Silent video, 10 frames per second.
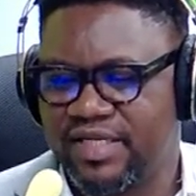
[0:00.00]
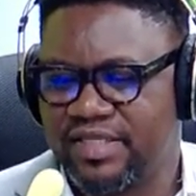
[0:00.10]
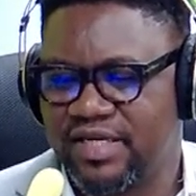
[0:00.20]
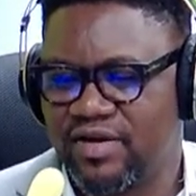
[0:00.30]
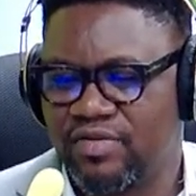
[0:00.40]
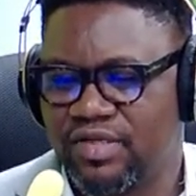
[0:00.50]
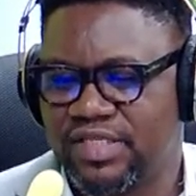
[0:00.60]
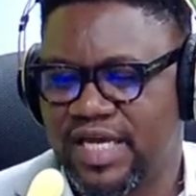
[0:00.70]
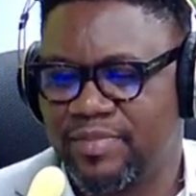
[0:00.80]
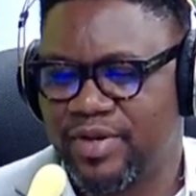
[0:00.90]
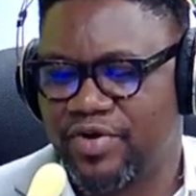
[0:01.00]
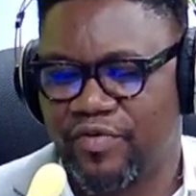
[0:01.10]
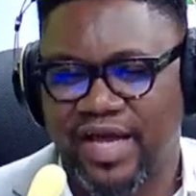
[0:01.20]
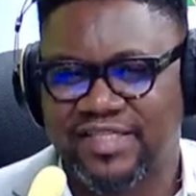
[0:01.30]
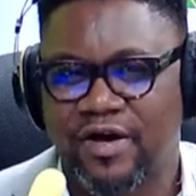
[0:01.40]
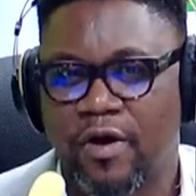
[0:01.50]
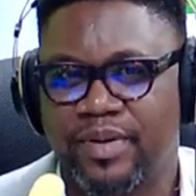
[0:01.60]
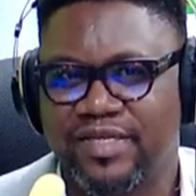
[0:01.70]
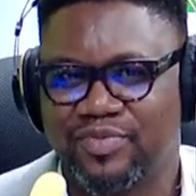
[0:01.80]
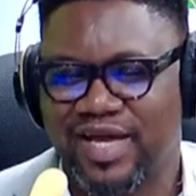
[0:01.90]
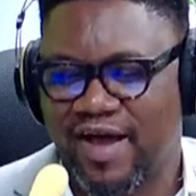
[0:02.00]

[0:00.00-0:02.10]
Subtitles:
Is it not the same grasshoppers we